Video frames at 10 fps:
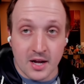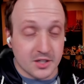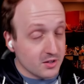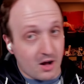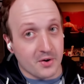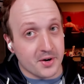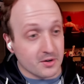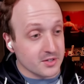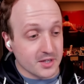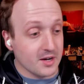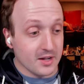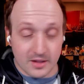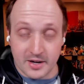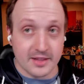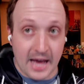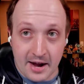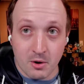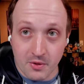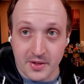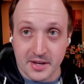Jellal and Erza, letting that
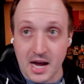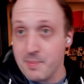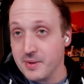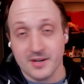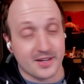whole thing happen.